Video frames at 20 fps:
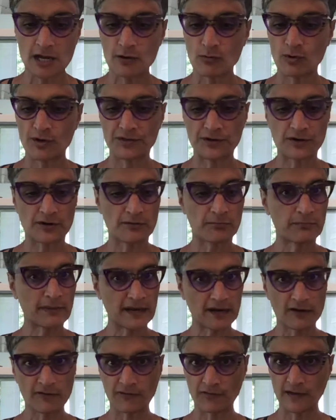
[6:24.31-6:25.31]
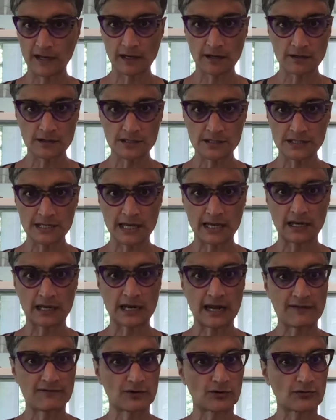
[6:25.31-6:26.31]
with your bare fingers that could
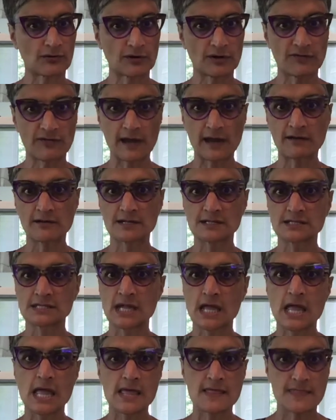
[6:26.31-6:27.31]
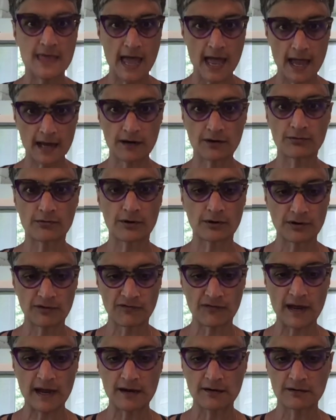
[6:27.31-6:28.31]
have coronavirus, that
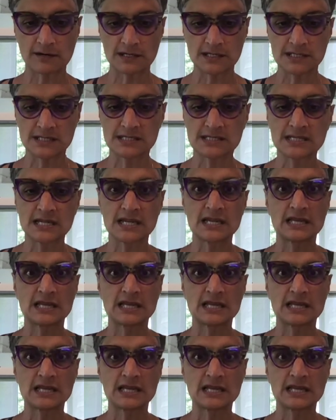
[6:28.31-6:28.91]
coronavirus